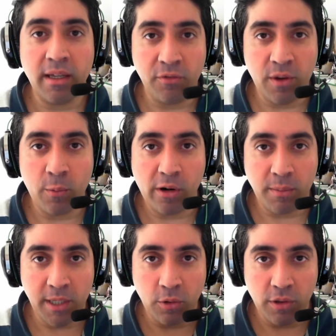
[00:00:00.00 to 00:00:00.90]
a firmware
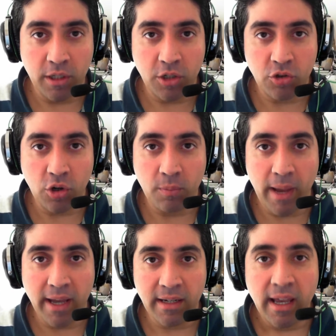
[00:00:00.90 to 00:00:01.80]
update on the control
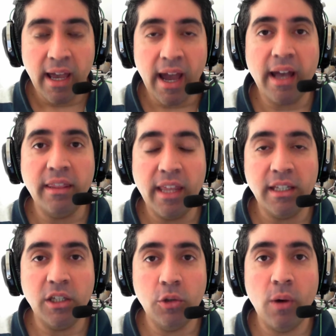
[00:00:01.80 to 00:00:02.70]
pad, and
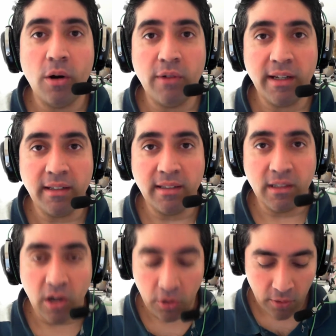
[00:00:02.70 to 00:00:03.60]
then you are ready to
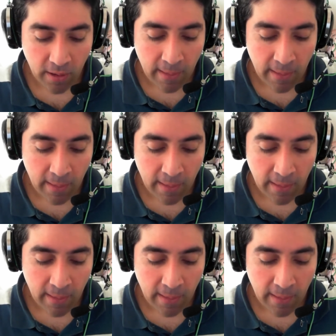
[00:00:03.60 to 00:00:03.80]
go.